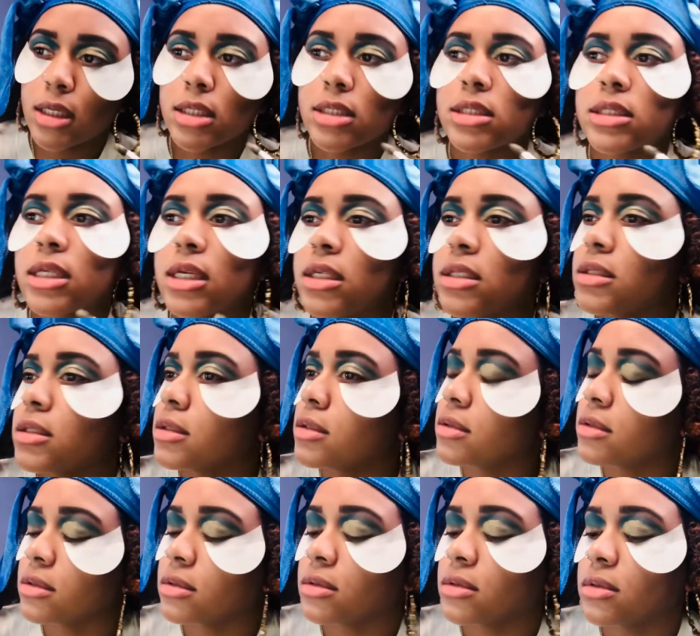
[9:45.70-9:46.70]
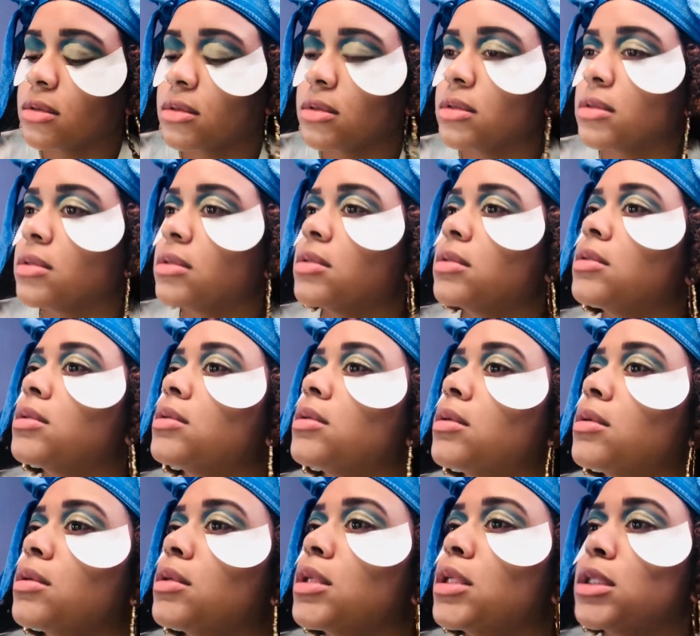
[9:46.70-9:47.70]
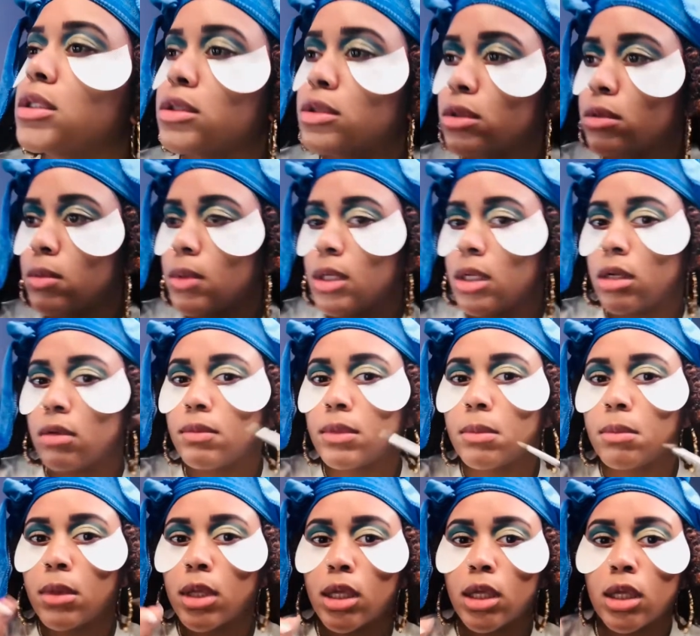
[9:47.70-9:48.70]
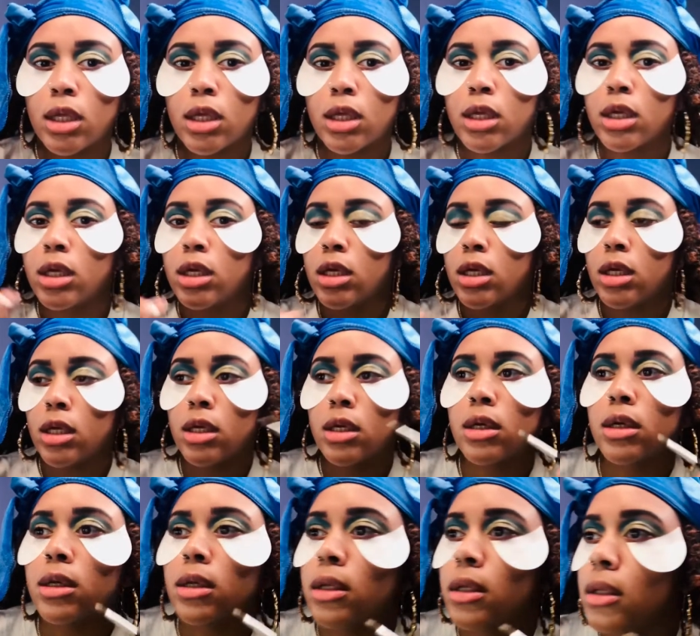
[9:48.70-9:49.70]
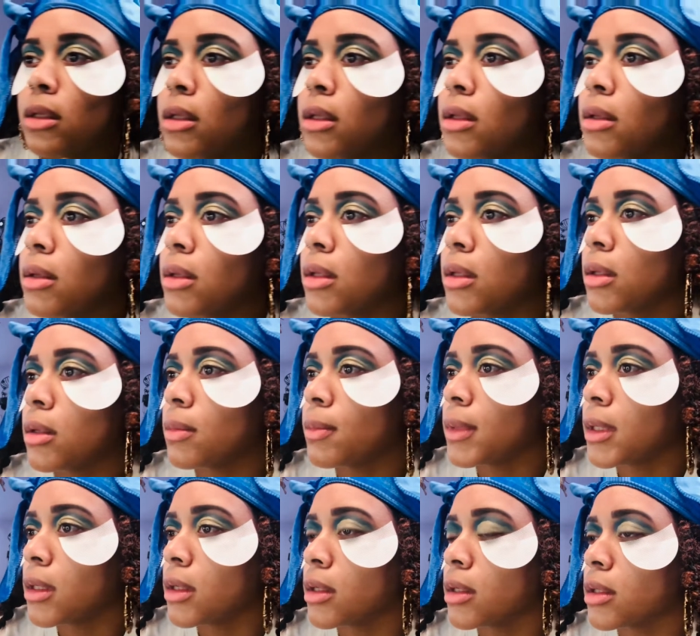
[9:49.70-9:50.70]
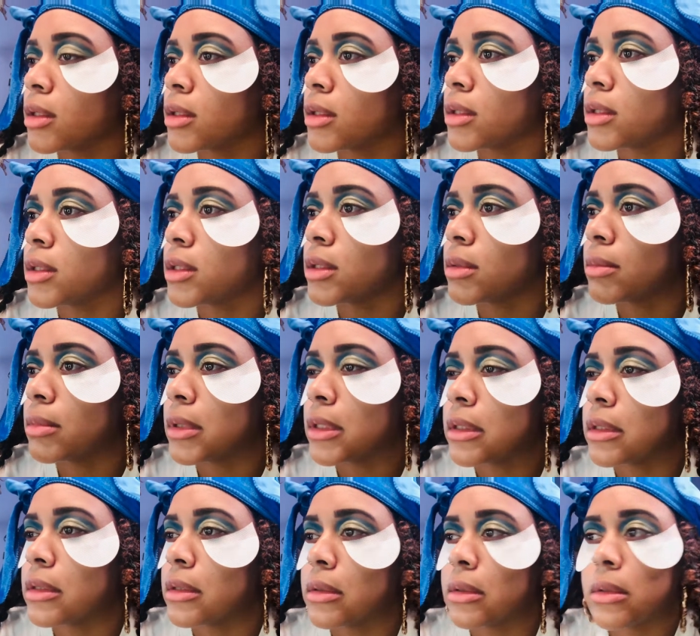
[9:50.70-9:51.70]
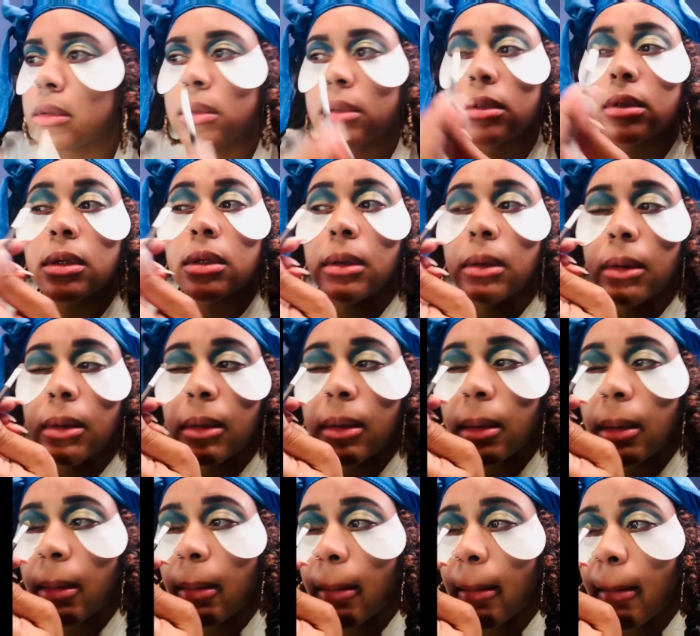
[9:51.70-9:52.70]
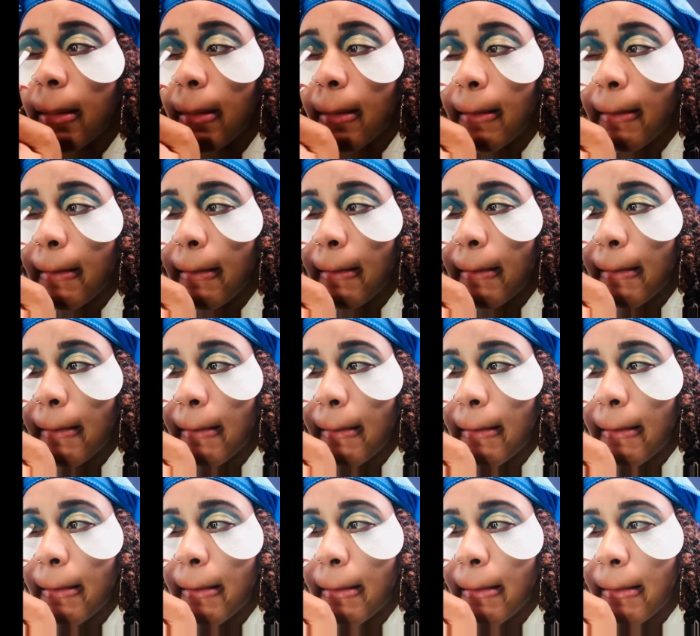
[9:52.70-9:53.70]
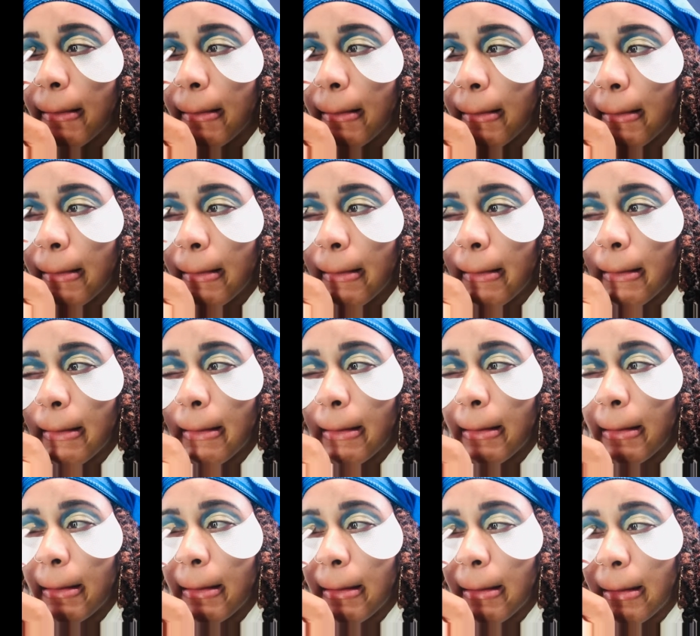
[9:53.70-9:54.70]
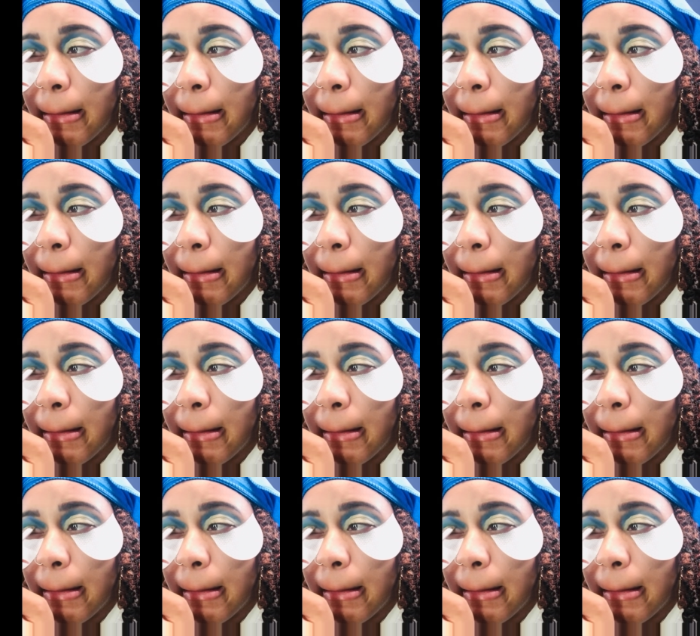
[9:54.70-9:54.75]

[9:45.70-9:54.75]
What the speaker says: So I kind of tapered my concealer off on the side just to make sure that you can really see my yellow. But having done a cut crease now,